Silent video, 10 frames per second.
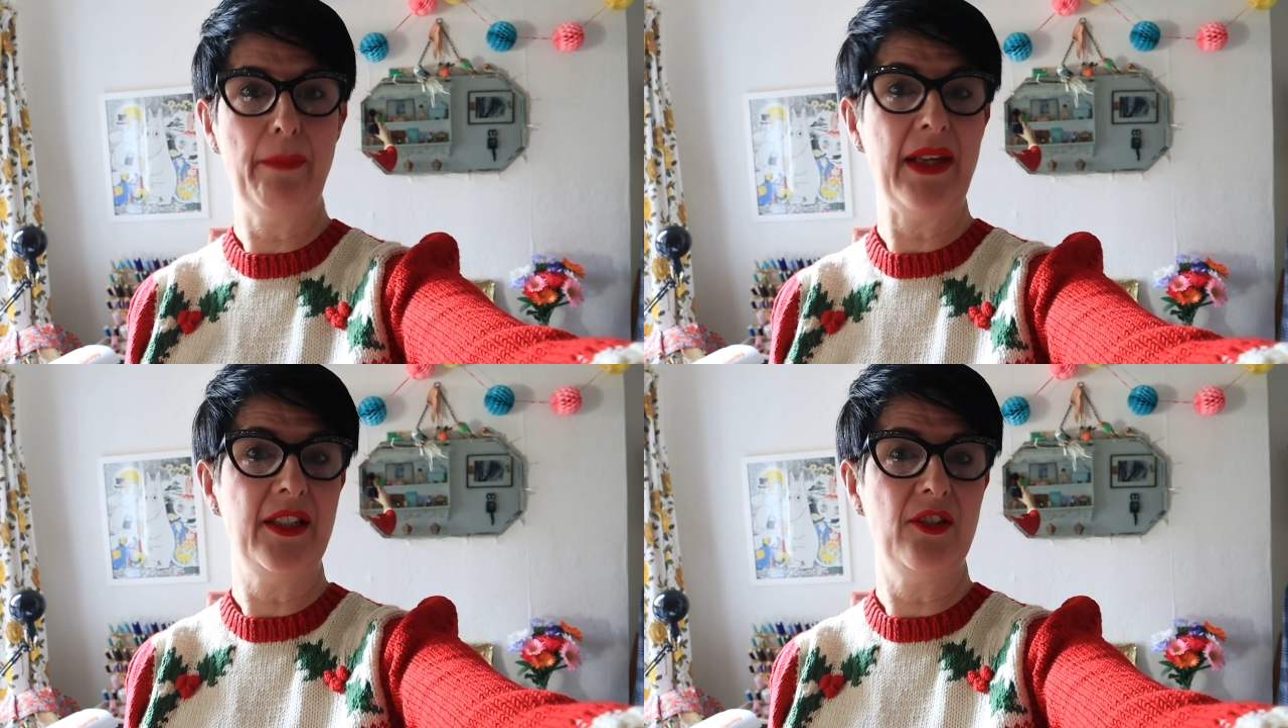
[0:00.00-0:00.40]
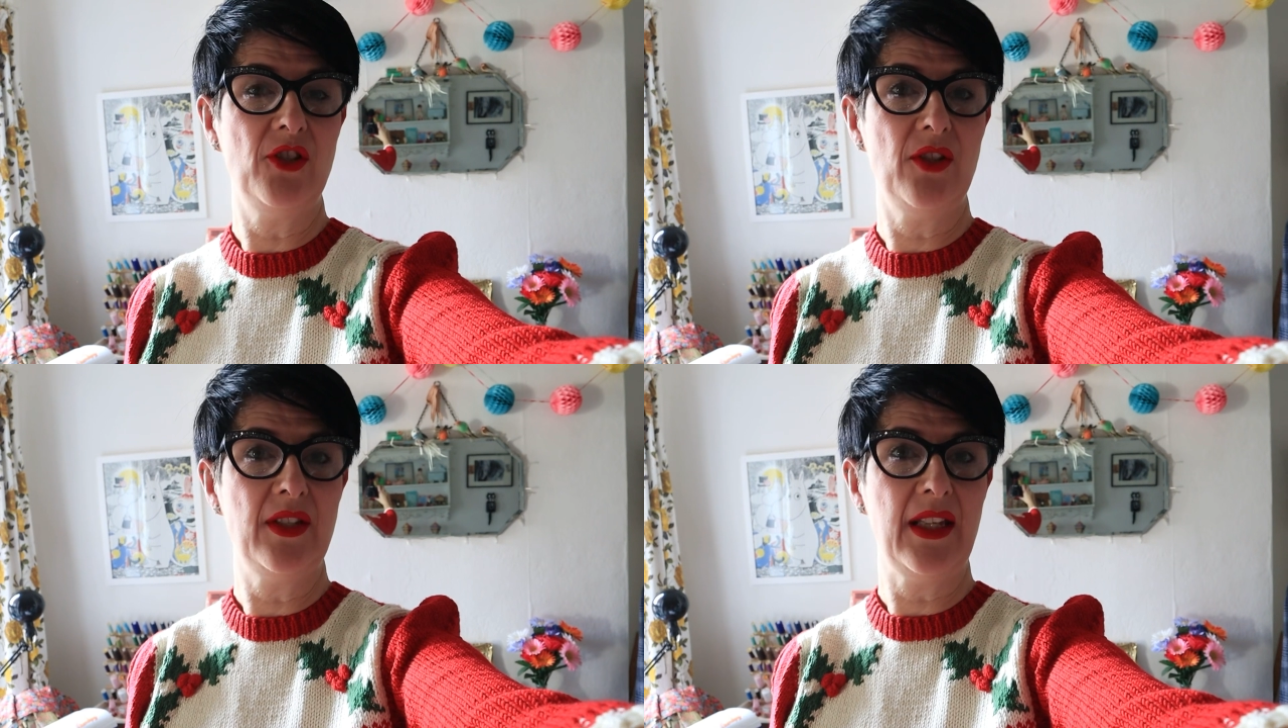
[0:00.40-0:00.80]
Betty and
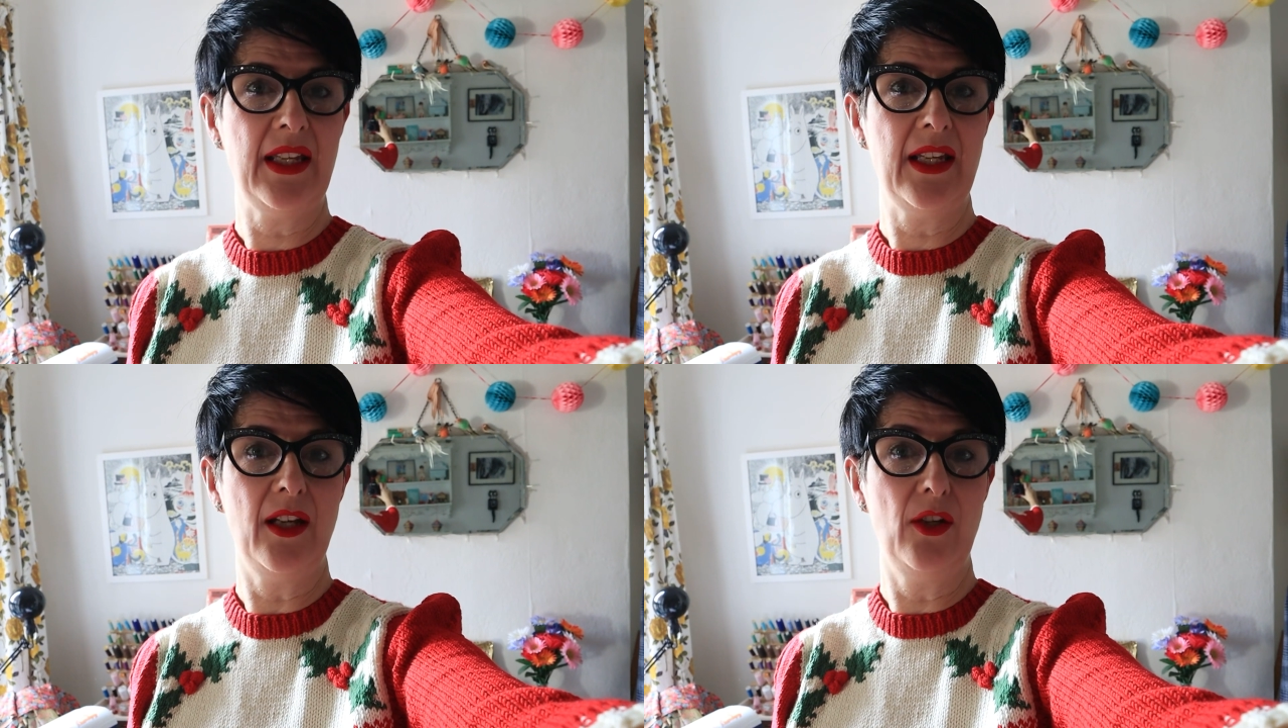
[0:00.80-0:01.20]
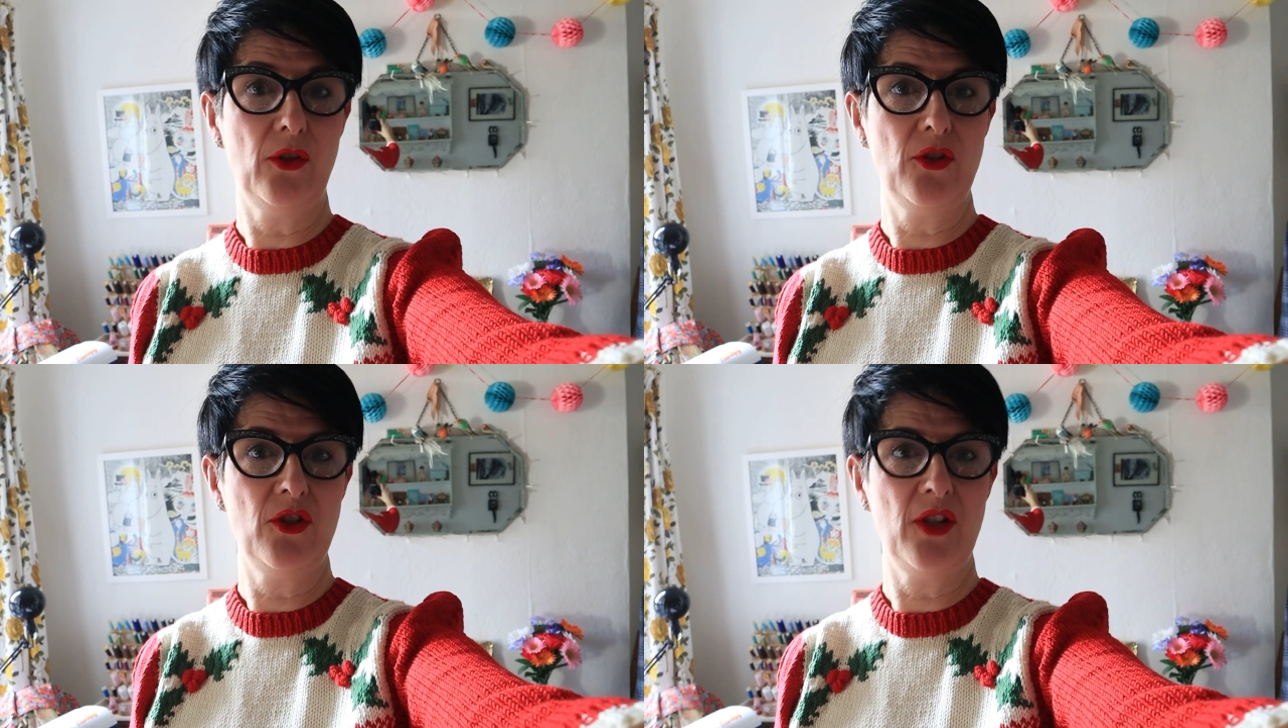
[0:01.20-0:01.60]
Judy
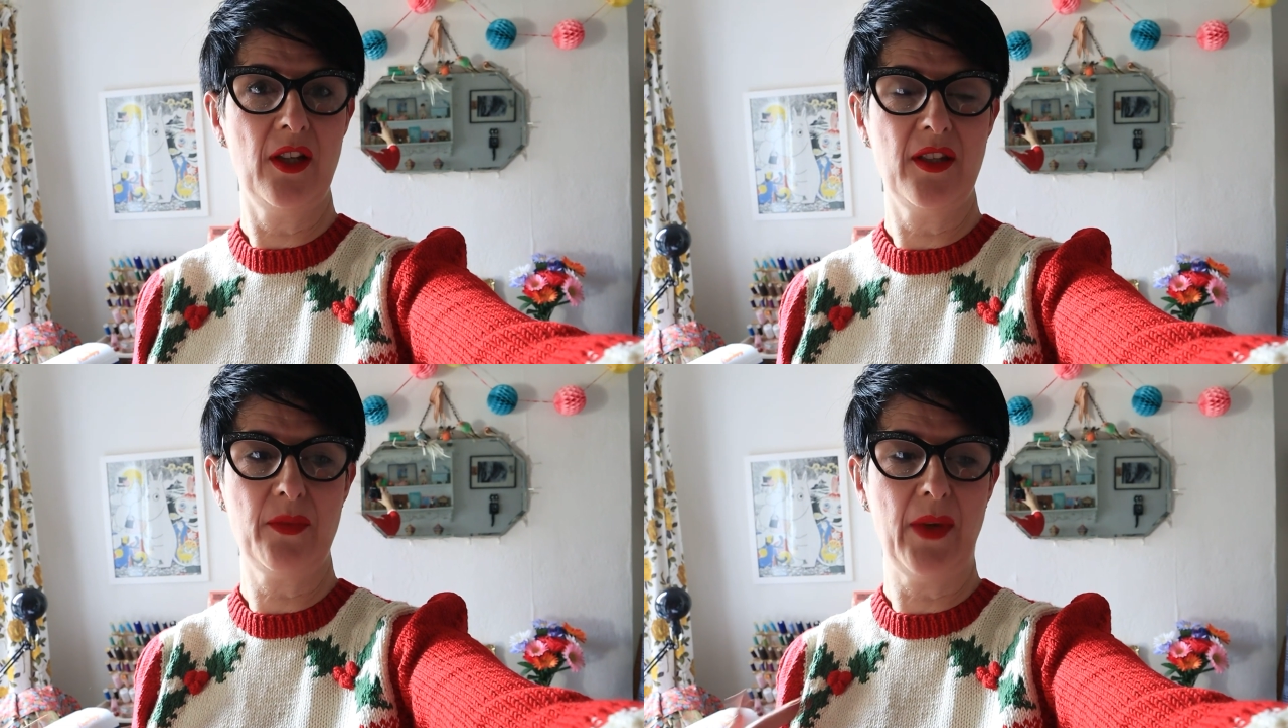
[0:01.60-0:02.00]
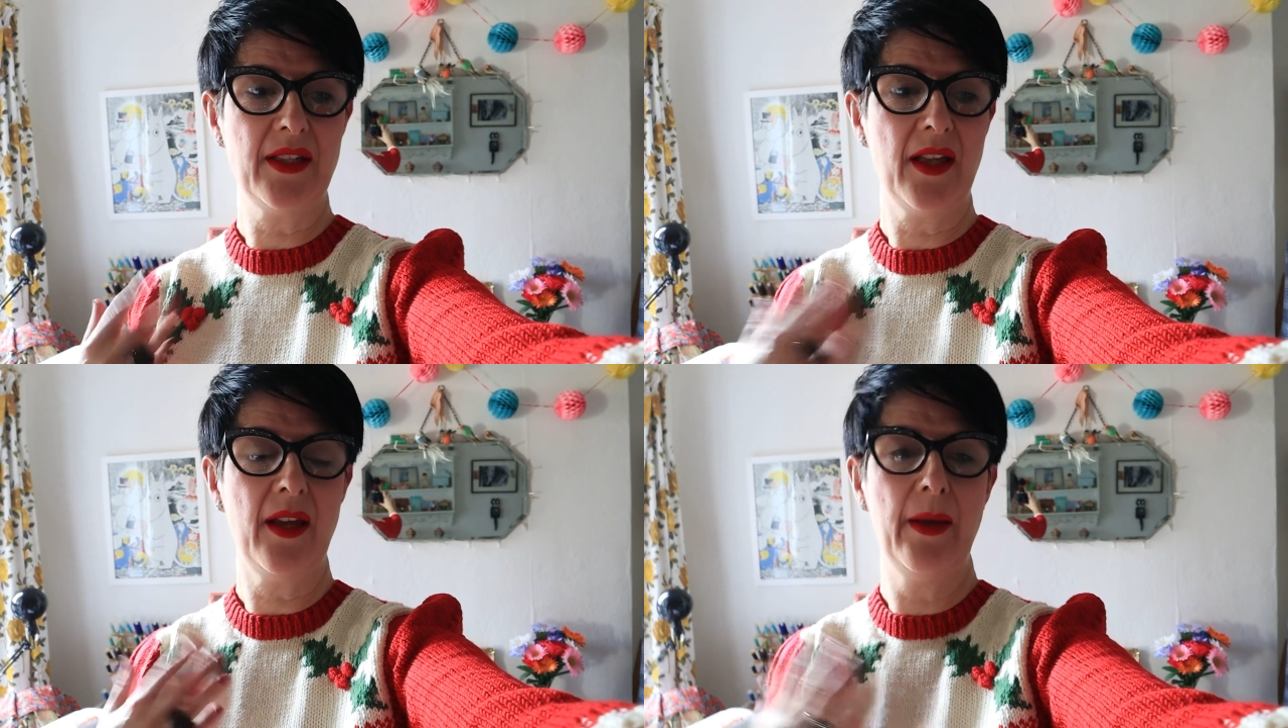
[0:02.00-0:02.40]
Lodge
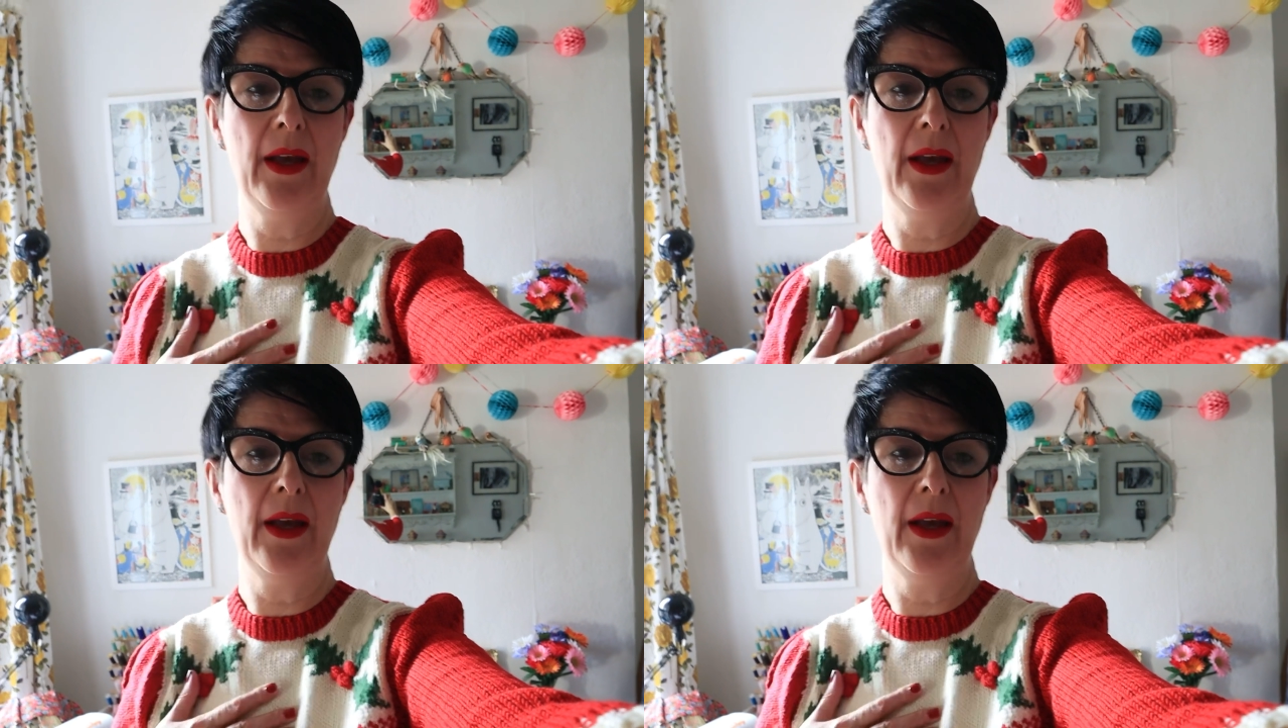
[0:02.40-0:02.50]
Sweater.